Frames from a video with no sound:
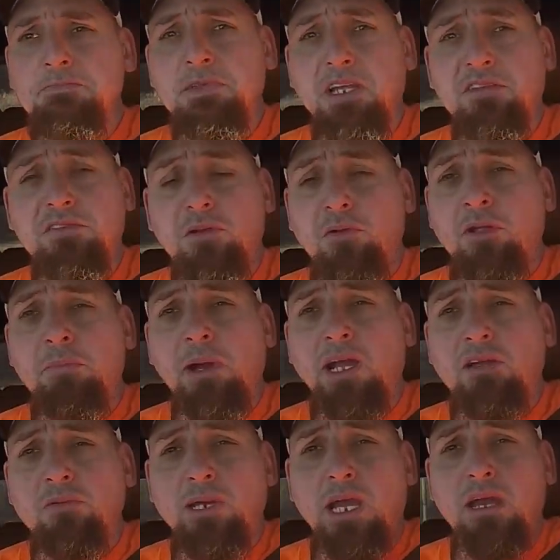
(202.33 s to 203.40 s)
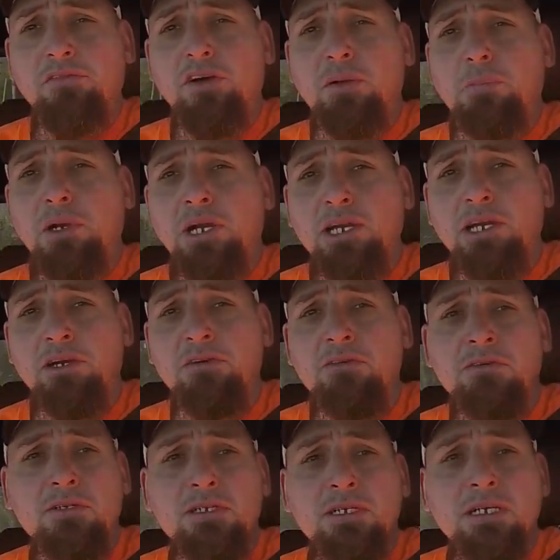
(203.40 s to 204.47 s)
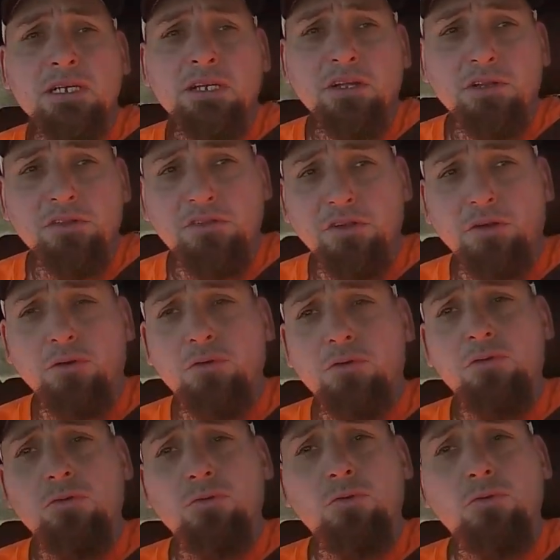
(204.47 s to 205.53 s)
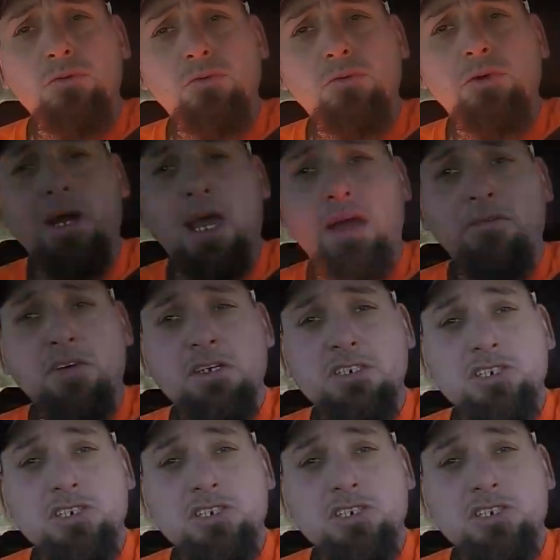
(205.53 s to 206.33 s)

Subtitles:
It's the only bike we have up right now, so we're having to